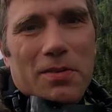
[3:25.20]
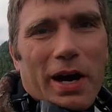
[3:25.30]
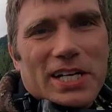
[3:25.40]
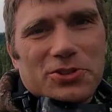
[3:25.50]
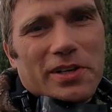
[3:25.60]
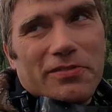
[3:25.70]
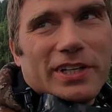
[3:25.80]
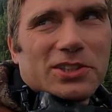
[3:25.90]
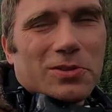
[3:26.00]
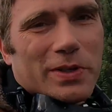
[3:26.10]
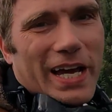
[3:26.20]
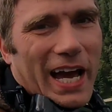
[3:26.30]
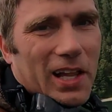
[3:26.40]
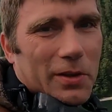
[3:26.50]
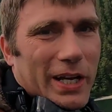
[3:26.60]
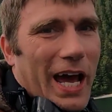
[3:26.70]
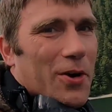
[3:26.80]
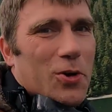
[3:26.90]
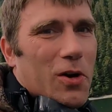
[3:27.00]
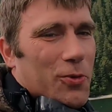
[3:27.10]
My dream fish would be a halibut. I
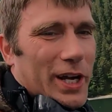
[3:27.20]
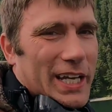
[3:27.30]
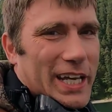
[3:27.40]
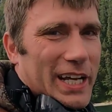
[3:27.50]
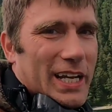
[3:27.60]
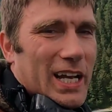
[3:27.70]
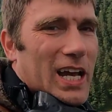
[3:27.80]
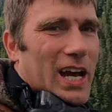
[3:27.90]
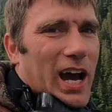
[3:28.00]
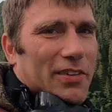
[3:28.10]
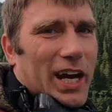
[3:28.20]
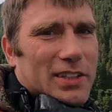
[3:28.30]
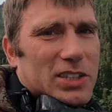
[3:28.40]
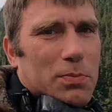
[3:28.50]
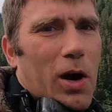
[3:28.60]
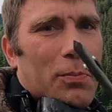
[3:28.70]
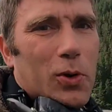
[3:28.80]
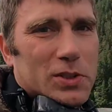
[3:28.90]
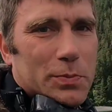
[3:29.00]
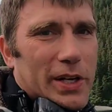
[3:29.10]
don't know if we're gonna get it. I've got this small
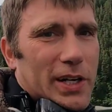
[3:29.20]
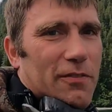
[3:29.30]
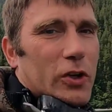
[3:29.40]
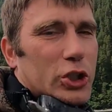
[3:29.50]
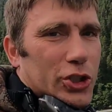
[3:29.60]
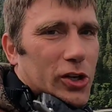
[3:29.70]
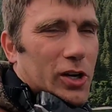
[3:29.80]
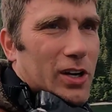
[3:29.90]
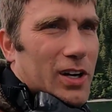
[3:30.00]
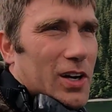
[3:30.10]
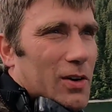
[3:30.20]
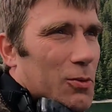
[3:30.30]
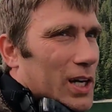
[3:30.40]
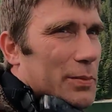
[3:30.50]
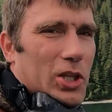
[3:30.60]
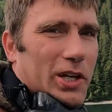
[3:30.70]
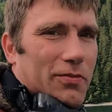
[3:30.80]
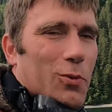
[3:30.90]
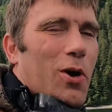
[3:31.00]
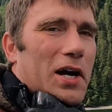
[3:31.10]
pole spear here for sure. We're gonna be looking
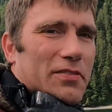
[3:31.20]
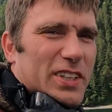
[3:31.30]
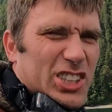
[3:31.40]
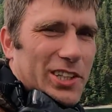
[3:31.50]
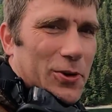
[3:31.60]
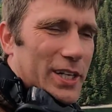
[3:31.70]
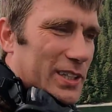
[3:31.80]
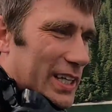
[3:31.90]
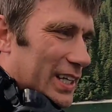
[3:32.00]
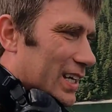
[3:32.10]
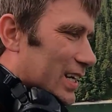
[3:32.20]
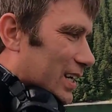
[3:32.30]
for rockfish and green lake.